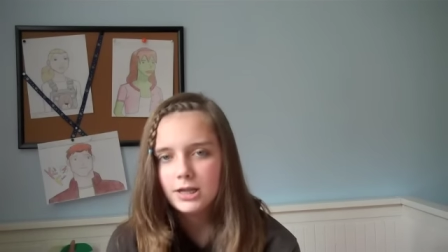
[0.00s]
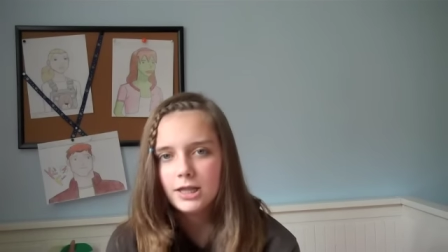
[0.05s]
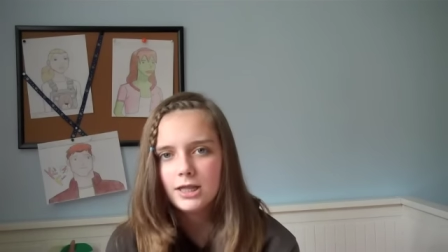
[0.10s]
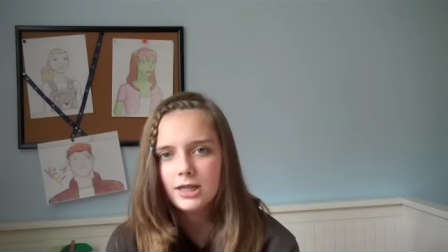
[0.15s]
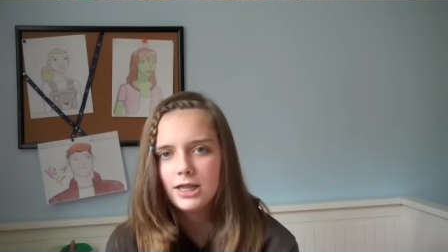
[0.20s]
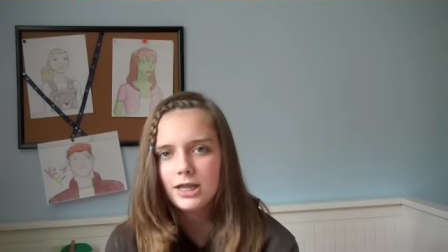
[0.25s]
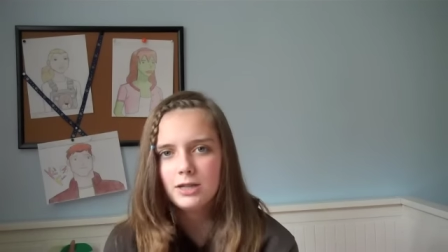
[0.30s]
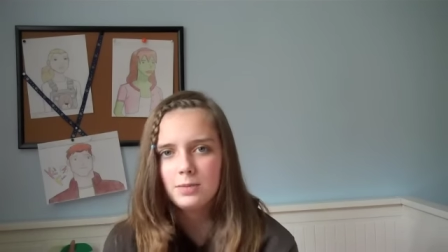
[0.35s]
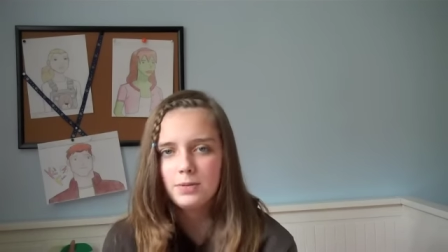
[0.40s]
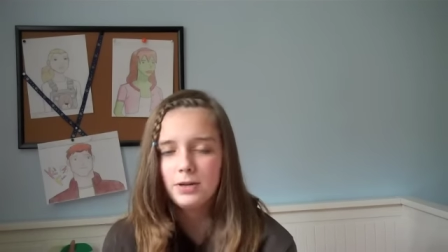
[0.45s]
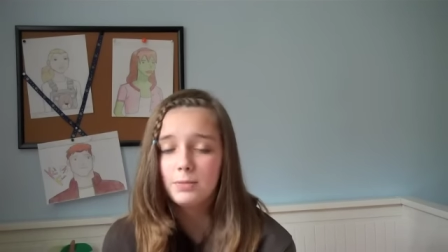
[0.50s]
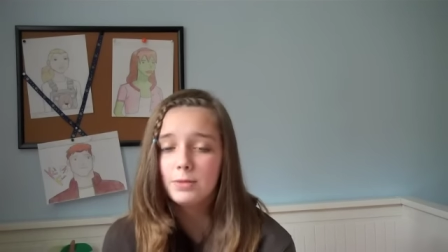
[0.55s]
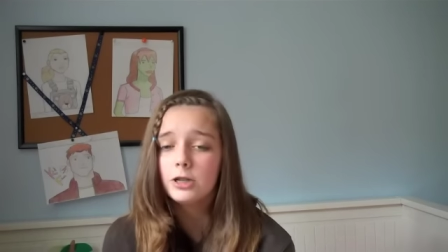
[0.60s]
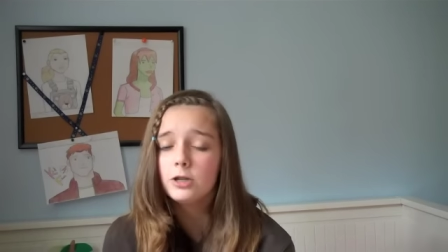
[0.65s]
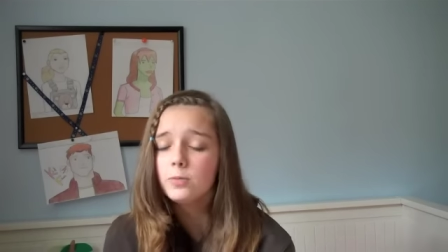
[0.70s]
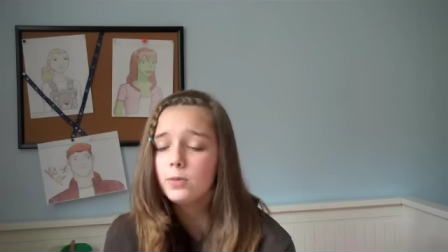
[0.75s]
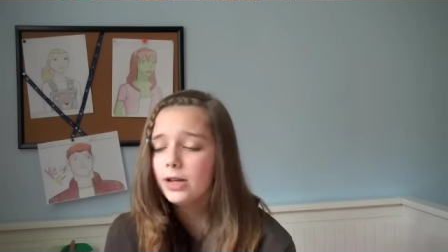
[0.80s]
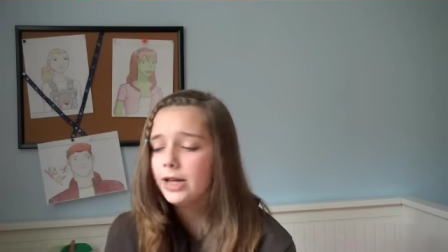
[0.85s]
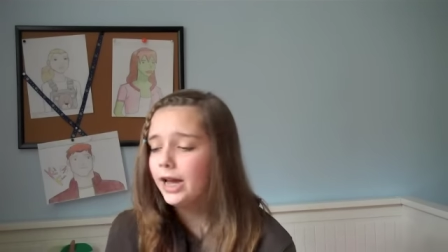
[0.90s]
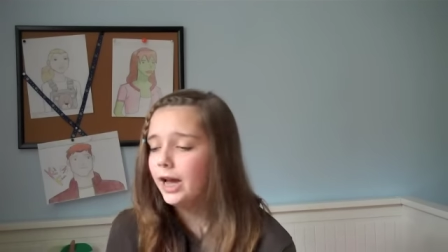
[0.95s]
and that's pretty
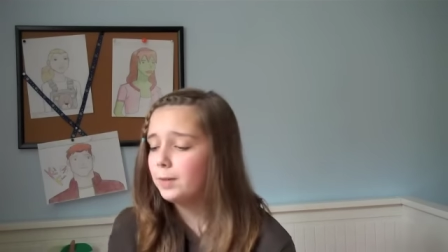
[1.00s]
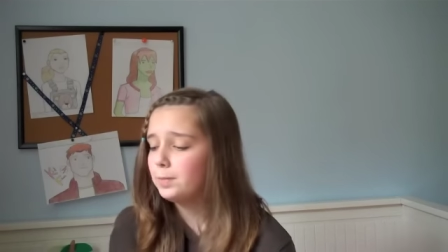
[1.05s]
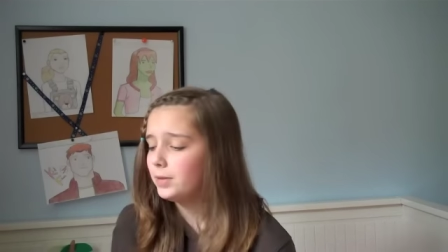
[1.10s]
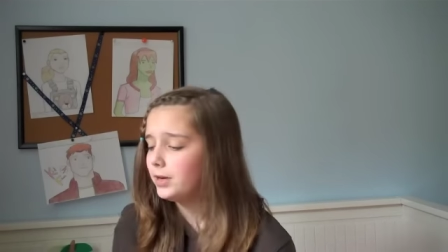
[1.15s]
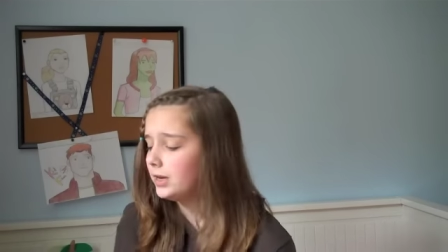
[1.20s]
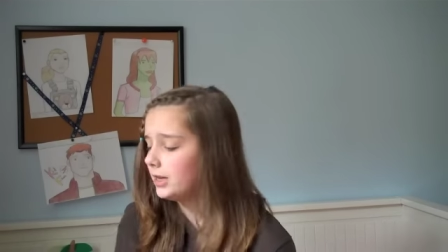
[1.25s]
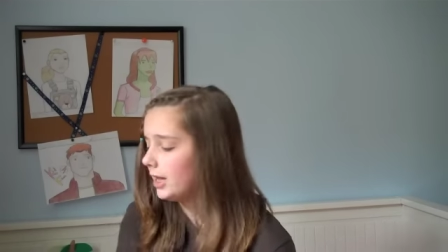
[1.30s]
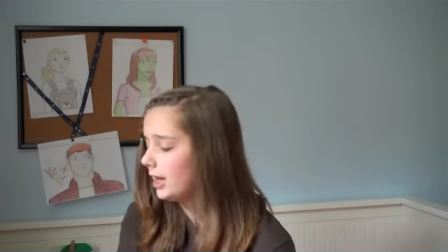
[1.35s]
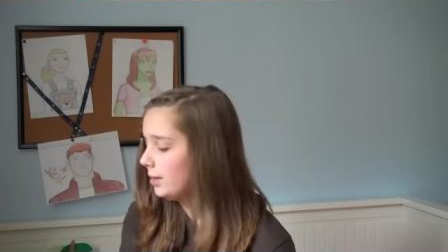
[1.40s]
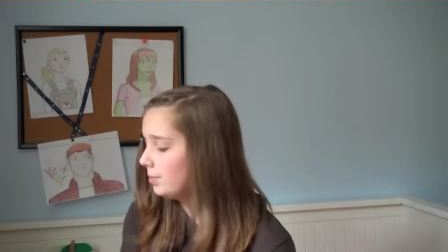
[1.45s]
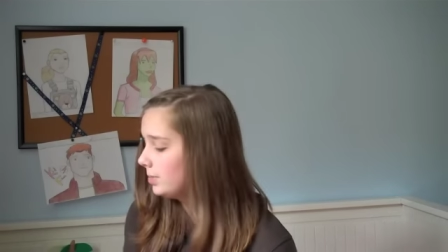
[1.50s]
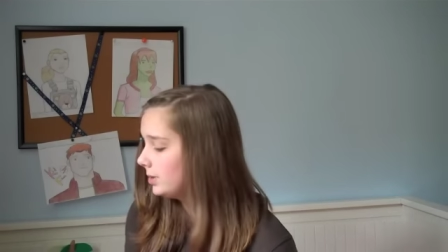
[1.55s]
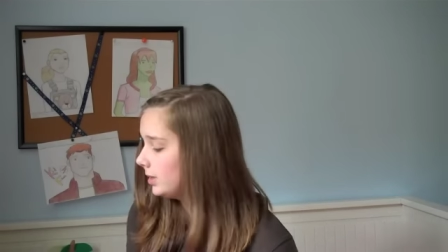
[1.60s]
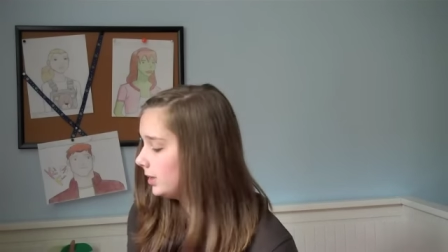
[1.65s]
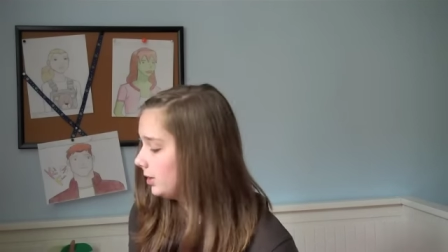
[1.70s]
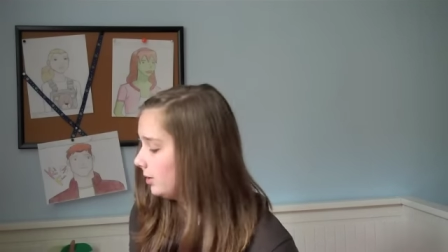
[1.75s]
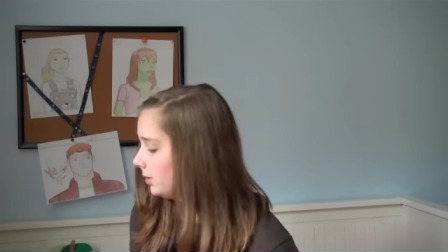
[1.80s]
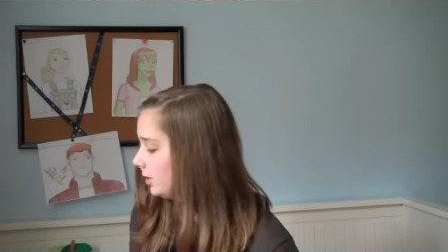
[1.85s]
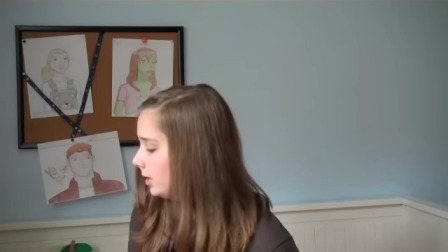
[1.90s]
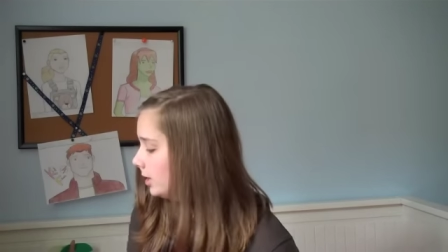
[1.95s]
much what happened in the
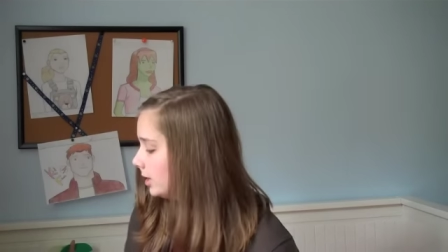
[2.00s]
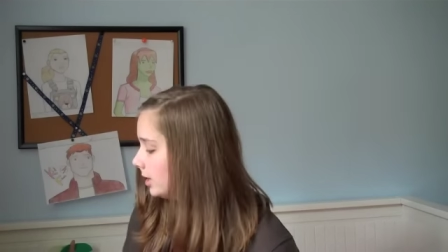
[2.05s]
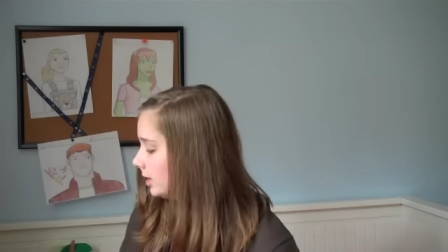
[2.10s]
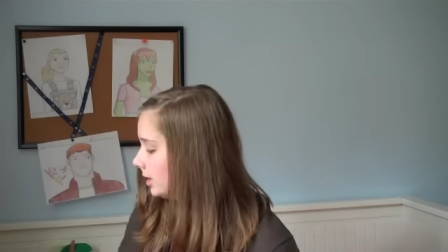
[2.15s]
episode.